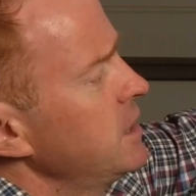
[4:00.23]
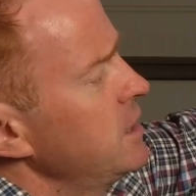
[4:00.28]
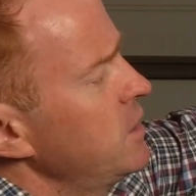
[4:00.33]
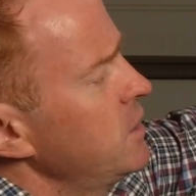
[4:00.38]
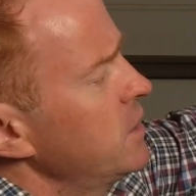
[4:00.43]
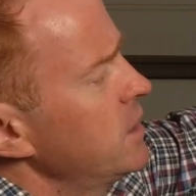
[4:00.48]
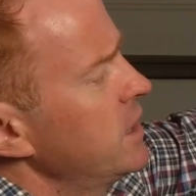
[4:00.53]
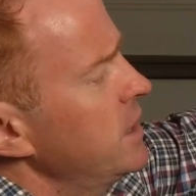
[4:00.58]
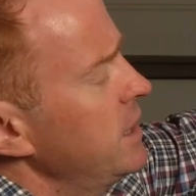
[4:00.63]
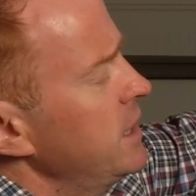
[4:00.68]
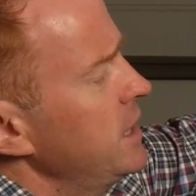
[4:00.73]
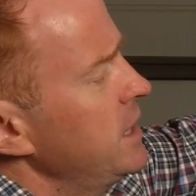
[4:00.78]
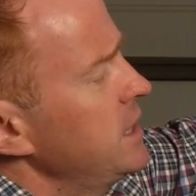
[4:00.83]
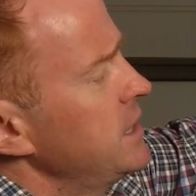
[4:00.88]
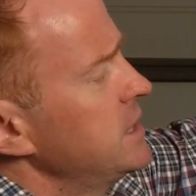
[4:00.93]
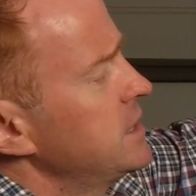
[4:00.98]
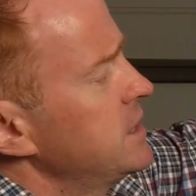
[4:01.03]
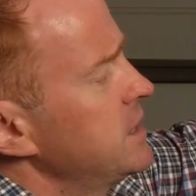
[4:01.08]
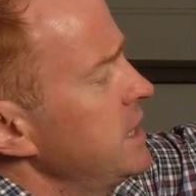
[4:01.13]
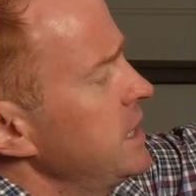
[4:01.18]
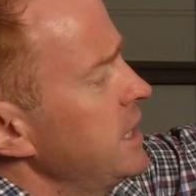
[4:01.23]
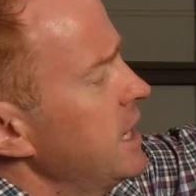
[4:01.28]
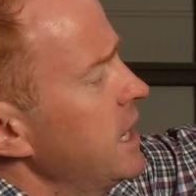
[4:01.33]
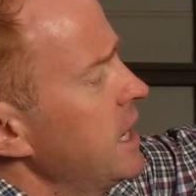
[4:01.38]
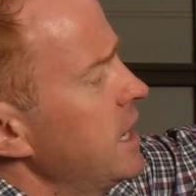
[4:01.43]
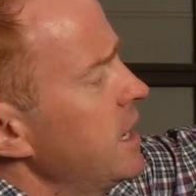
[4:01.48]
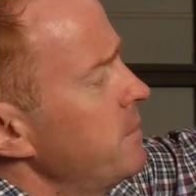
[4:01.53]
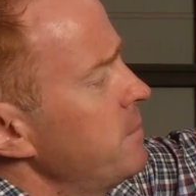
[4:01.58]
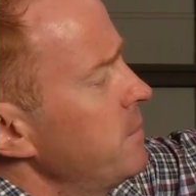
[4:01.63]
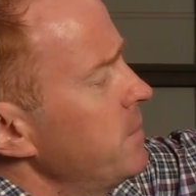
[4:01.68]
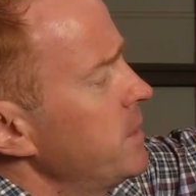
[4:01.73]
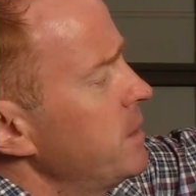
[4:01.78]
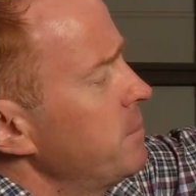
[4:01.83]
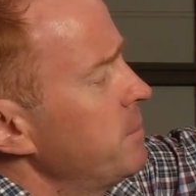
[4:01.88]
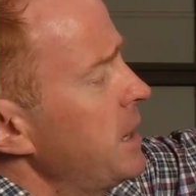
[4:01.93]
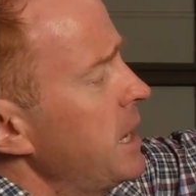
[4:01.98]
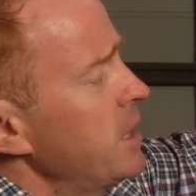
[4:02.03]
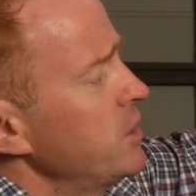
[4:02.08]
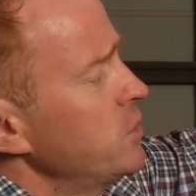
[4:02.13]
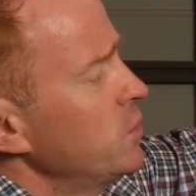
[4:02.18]
the unit is the, um, the
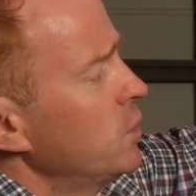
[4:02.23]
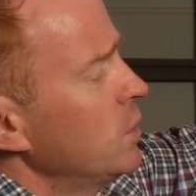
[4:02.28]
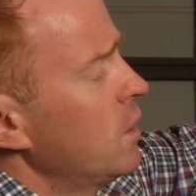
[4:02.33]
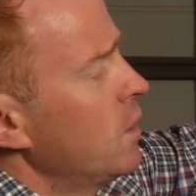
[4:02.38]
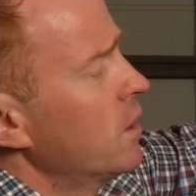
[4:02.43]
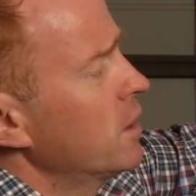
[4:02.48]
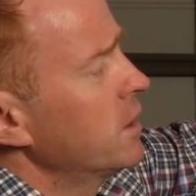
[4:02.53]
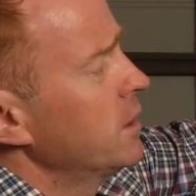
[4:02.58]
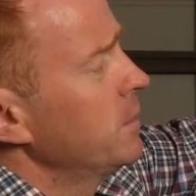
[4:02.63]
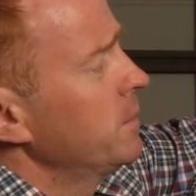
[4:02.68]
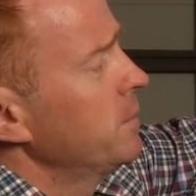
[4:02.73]
barn door lock